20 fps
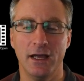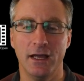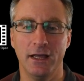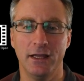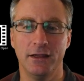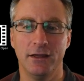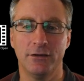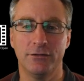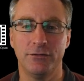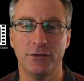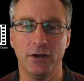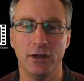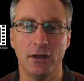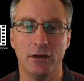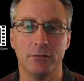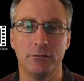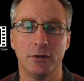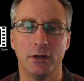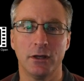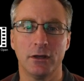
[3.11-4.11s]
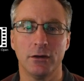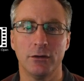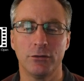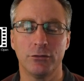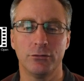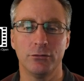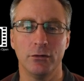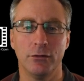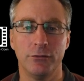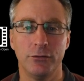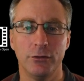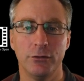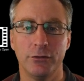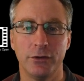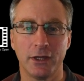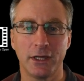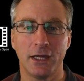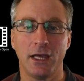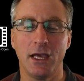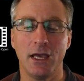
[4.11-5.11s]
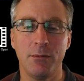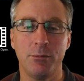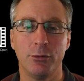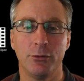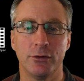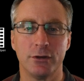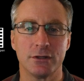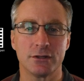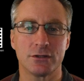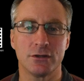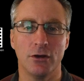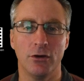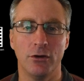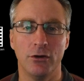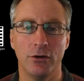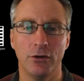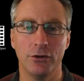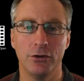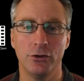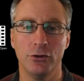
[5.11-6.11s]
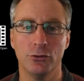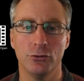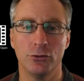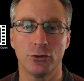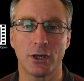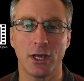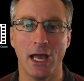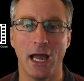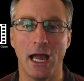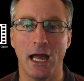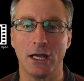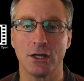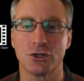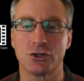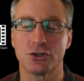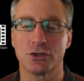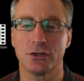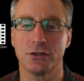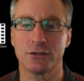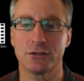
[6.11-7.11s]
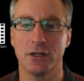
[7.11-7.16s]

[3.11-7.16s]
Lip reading: In this video, I'm going to go through a few of the key points on your catch.